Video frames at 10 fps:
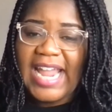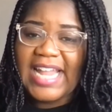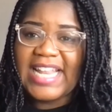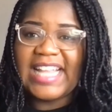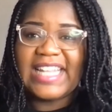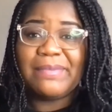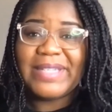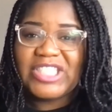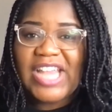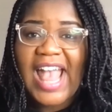And then let
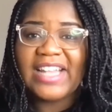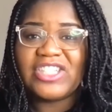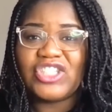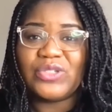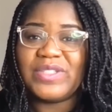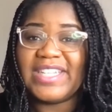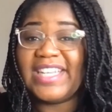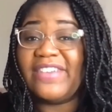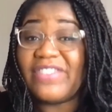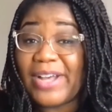me challenge you to
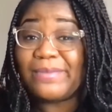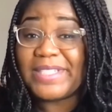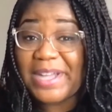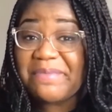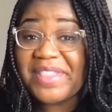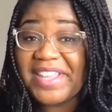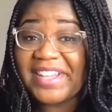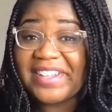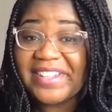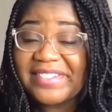give up
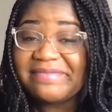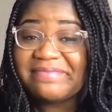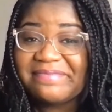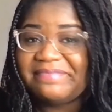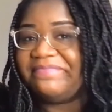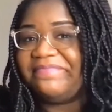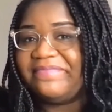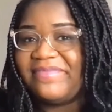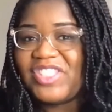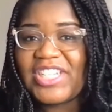something
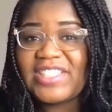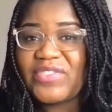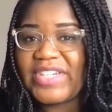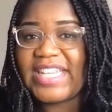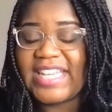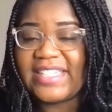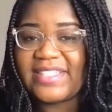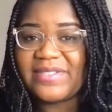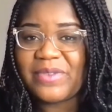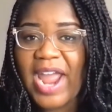just for
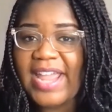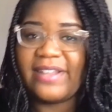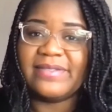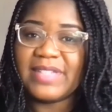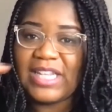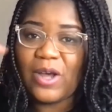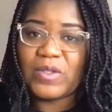kicks, right? Low